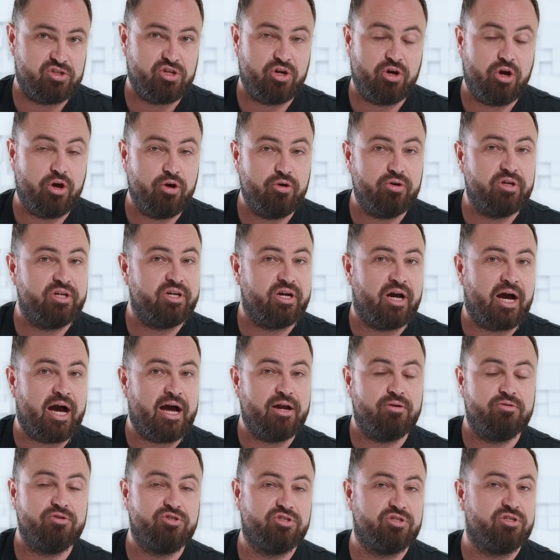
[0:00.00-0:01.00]
So owning a
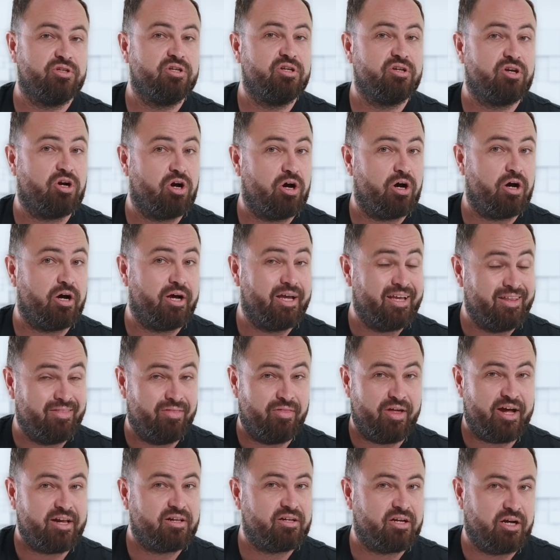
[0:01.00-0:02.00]
hydrogen car in
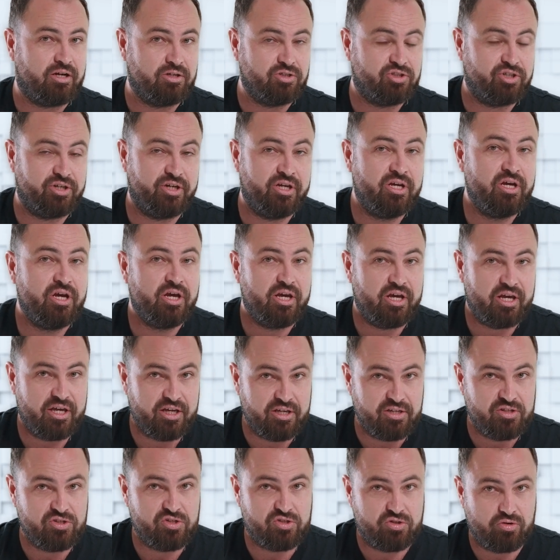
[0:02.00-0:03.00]
that country
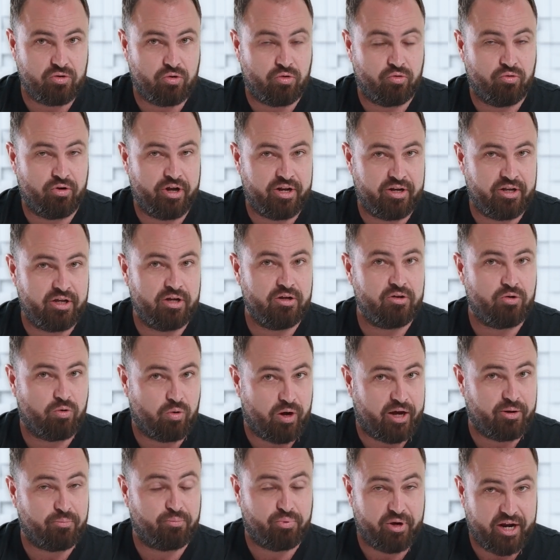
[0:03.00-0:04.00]
is already
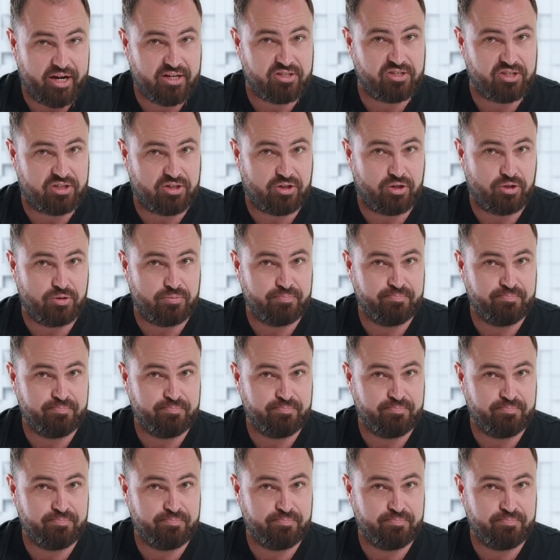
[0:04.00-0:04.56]
quite practical.